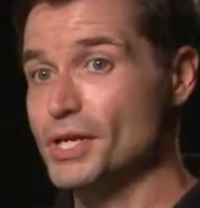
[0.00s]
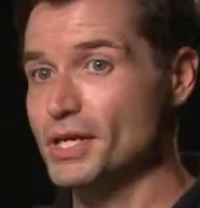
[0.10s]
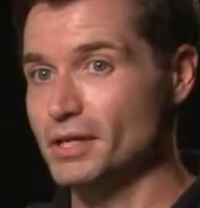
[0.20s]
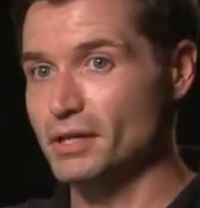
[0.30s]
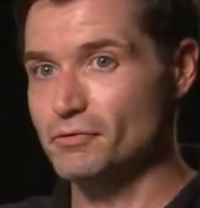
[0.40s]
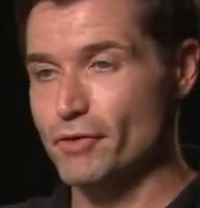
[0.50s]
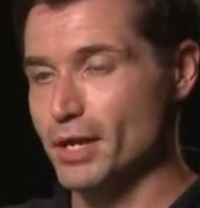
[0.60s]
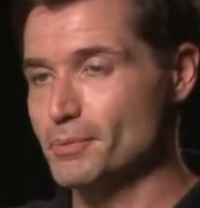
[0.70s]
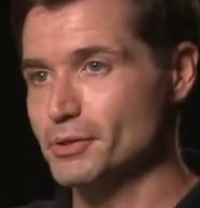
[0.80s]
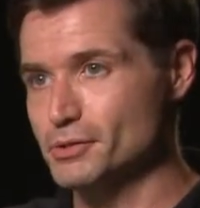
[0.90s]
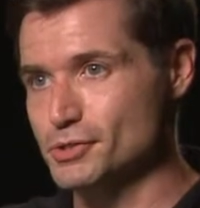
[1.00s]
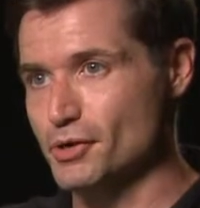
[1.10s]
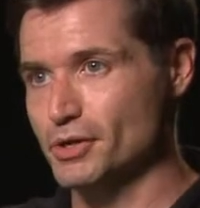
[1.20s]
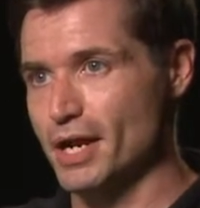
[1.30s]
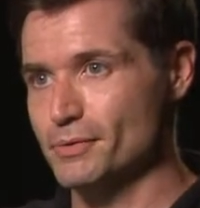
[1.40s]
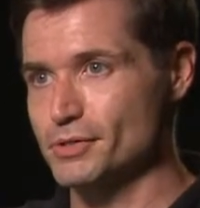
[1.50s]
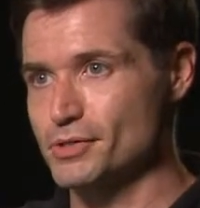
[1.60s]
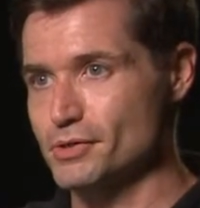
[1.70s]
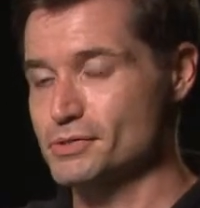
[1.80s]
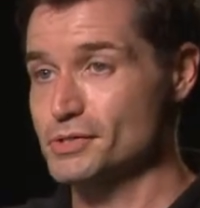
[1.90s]
reading Frank Miller's Dark Knight
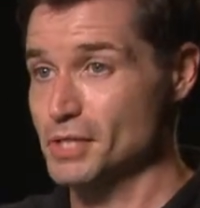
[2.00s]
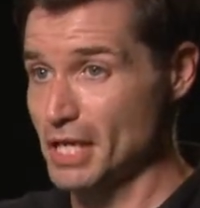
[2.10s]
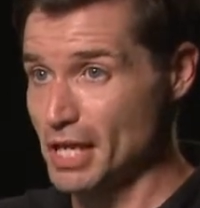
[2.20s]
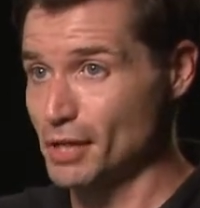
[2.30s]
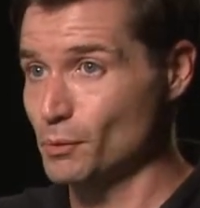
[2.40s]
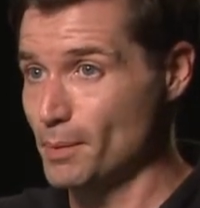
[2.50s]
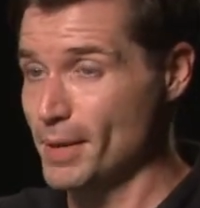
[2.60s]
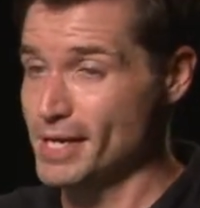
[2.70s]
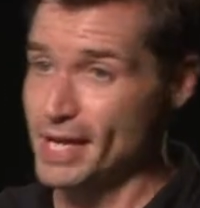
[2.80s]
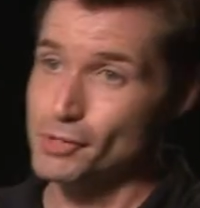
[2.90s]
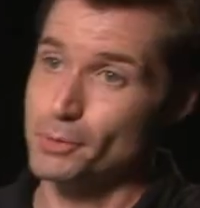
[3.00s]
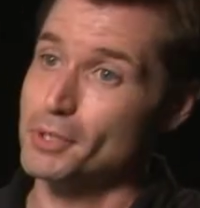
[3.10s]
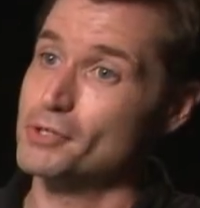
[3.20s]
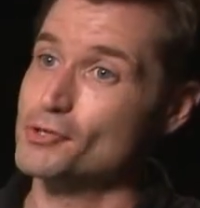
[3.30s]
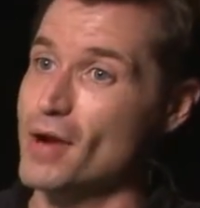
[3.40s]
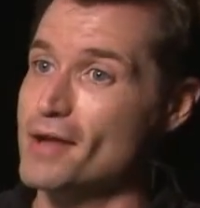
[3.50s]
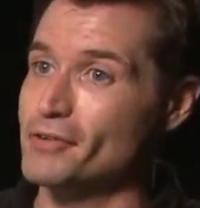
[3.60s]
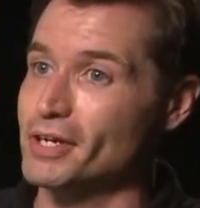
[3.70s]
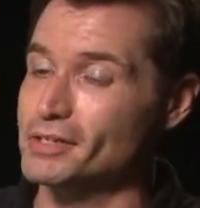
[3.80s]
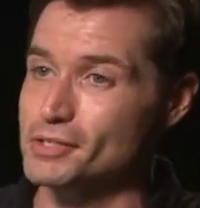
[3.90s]
Returns as a kid when my dad took me to the
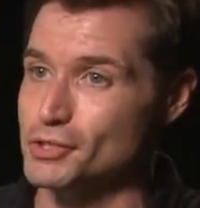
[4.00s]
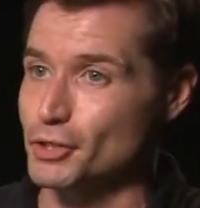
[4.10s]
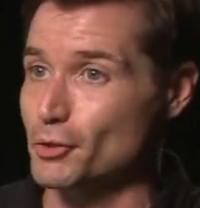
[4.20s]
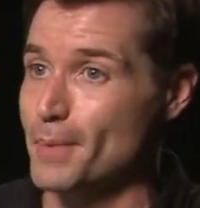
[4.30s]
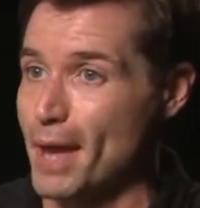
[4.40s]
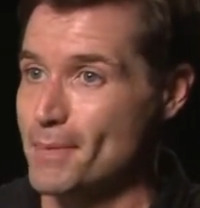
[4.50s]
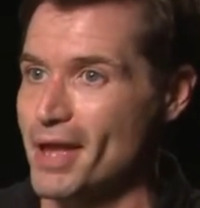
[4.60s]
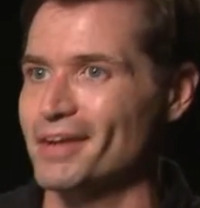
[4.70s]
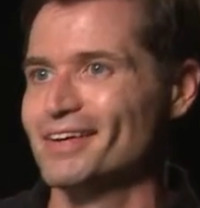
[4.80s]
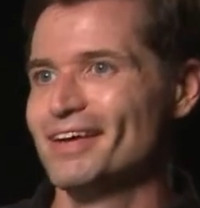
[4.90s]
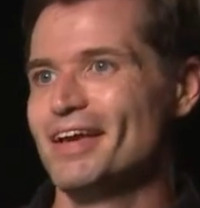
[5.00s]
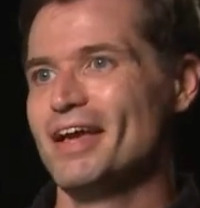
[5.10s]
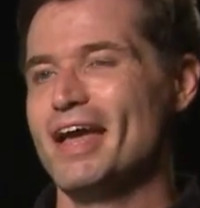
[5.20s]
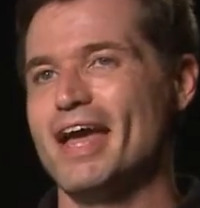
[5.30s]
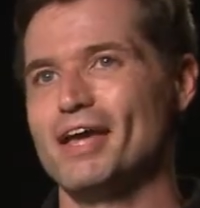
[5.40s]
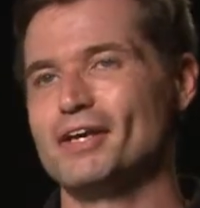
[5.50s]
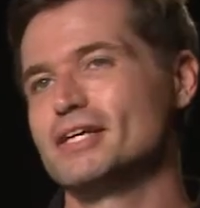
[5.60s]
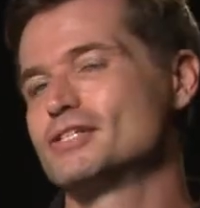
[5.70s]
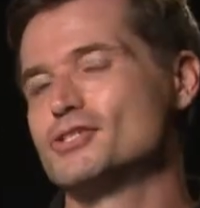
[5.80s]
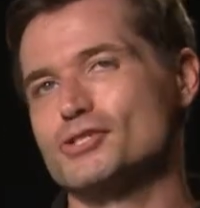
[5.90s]
drive-in to see Your Batman. And
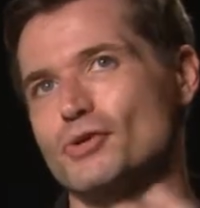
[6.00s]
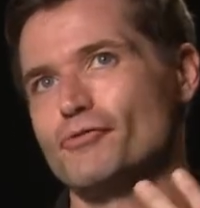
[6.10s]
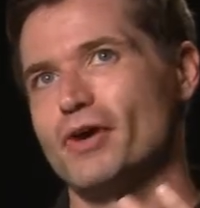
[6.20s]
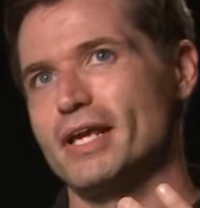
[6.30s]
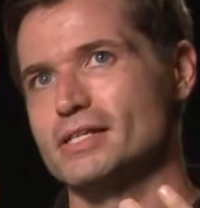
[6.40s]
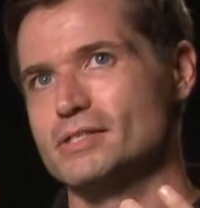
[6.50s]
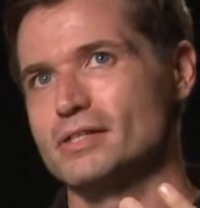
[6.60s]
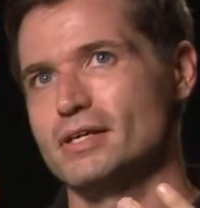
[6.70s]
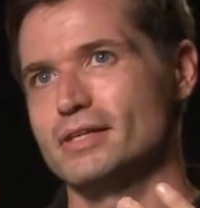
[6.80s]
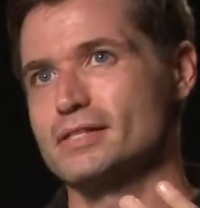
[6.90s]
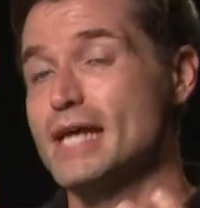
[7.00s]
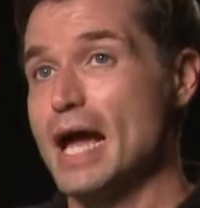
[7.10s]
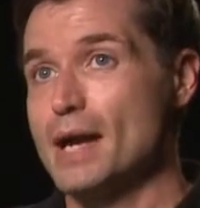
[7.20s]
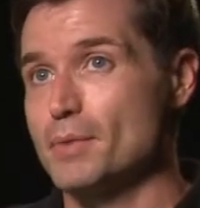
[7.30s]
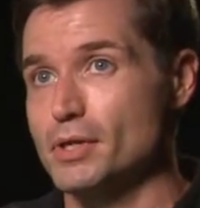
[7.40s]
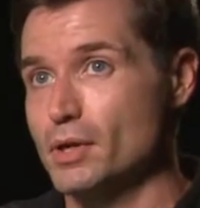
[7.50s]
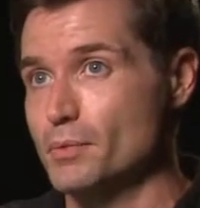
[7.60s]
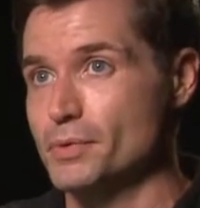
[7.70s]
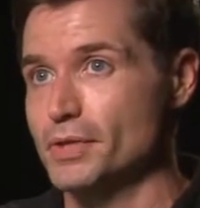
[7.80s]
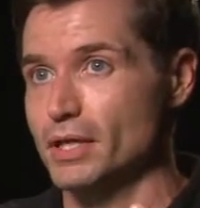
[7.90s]
it's just so funny because at the time, you know, I
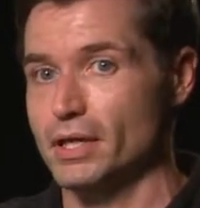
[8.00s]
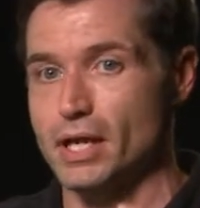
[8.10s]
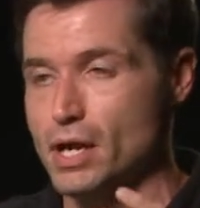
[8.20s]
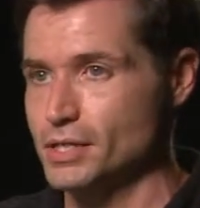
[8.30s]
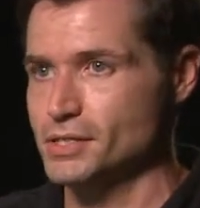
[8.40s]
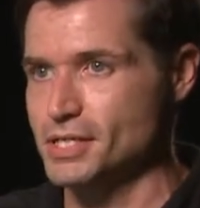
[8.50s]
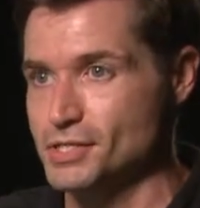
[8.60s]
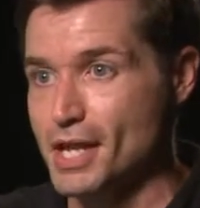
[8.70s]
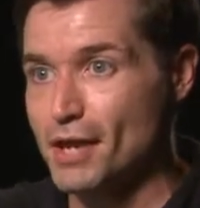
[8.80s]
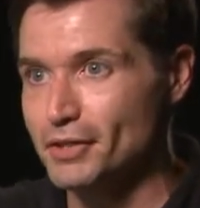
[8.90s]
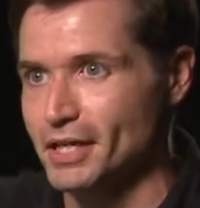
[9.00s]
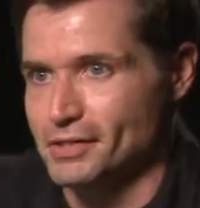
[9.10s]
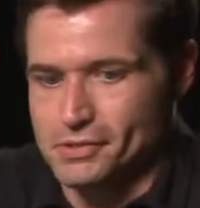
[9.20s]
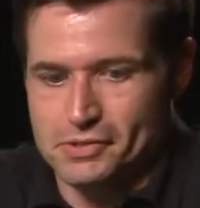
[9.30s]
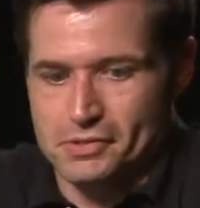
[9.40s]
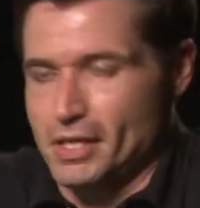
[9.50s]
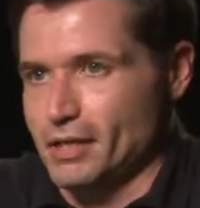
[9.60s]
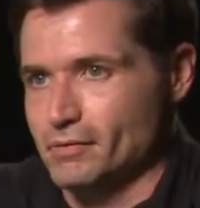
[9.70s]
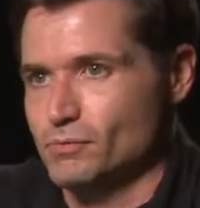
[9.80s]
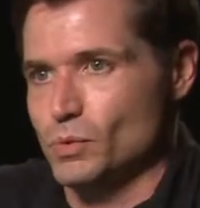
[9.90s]
remember thinking like, "Oh, he's nailing it. This is
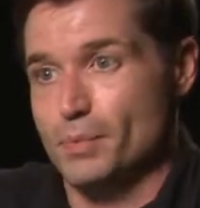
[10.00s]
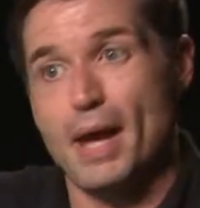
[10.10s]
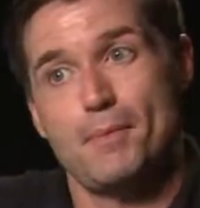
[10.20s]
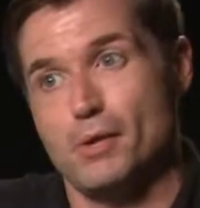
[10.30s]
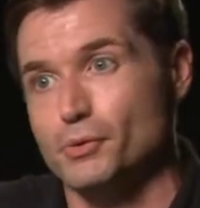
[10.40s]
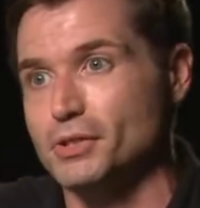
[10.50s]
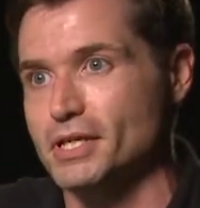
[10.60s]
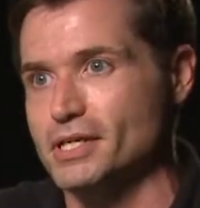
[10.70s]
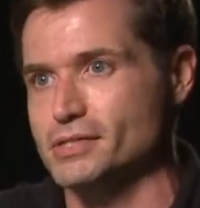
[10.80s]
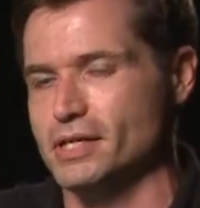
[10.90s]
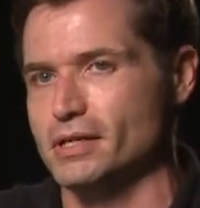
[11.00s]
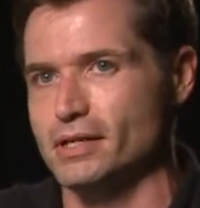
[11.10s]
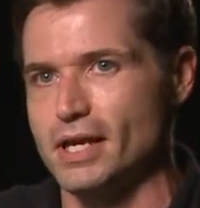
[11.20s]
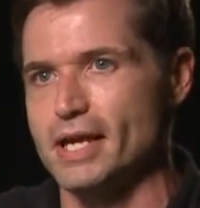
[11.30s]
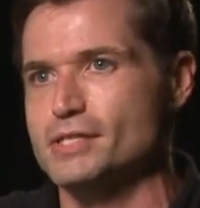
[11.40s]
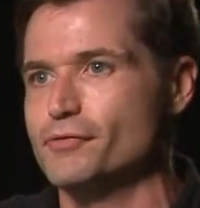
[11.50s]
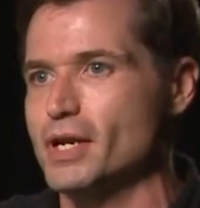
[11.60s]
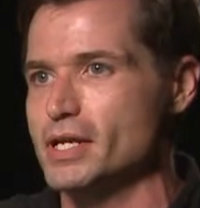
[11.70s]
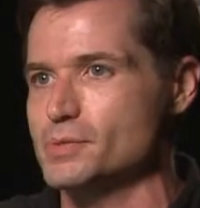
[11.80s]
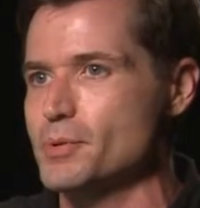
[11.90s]
like what Batman really is." Yeah. And it's
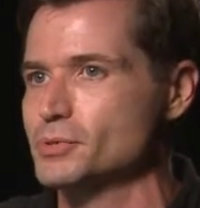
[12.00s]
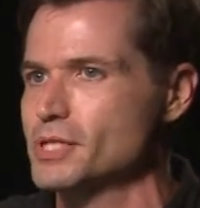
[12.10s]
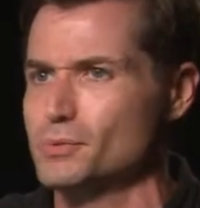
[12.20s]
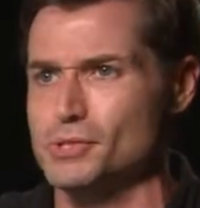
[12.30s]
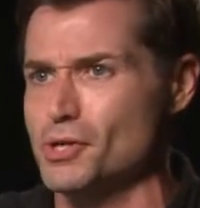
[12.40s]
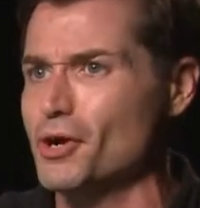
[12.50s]
funny because people said it was